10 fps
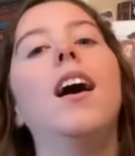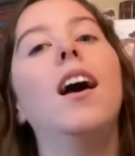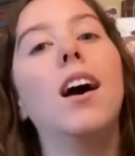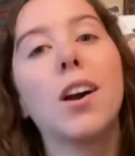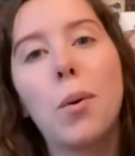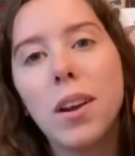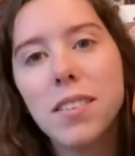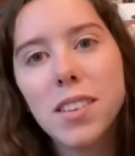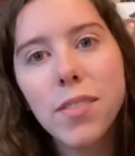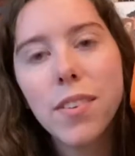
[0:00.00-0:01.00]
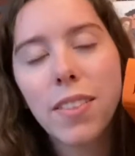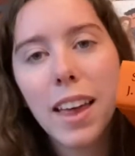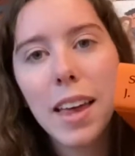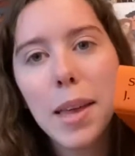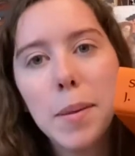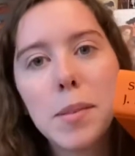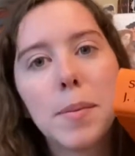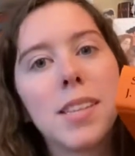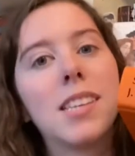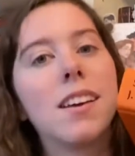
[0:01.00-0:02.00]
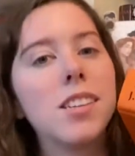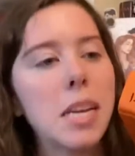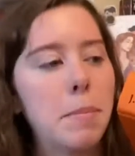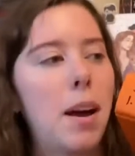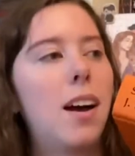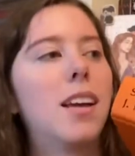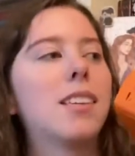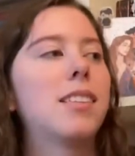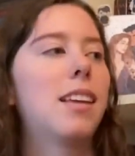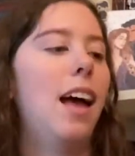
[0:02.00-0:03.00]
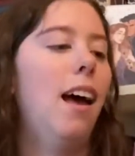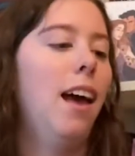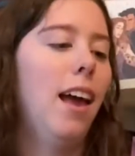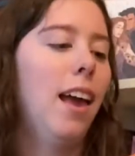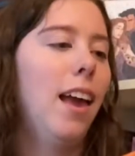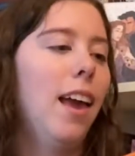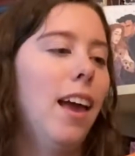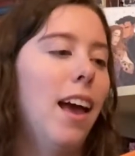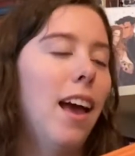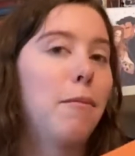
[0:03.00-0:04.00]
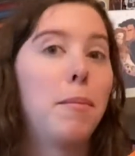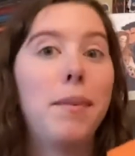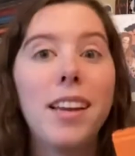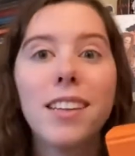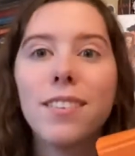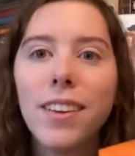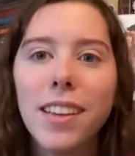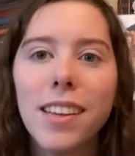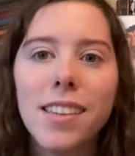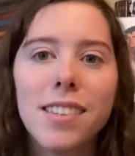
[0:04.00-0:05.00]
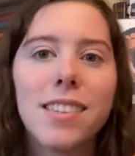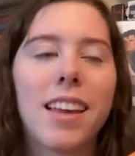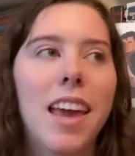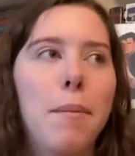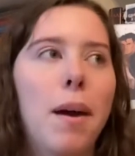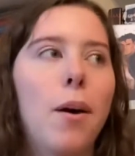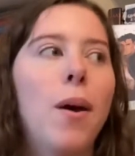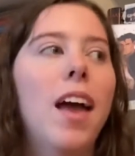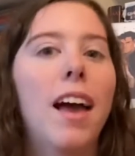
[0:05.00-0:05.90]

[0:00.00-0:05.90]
A Court of Silver Flames by Sarah J. Maas. I have been meaning to read this since it came out.